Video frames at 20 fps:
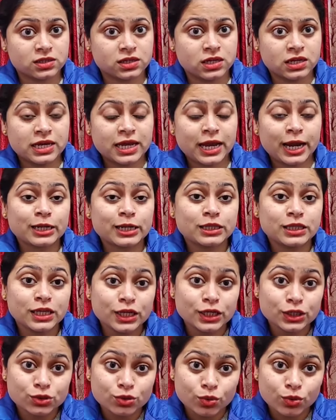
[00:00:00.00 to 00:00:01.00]
And this
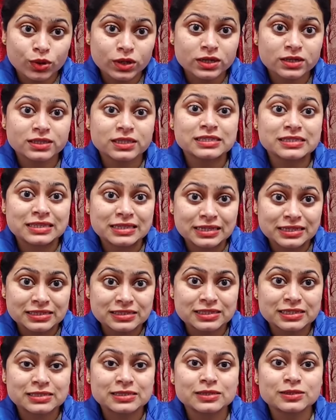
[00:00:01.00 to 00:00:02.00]
list is
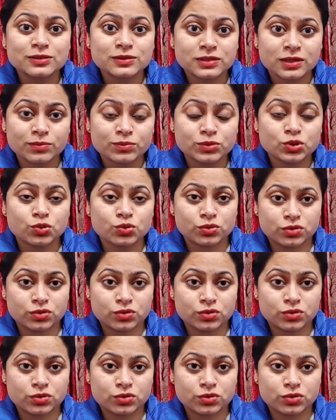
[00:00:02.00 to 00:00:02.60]
a subgenre.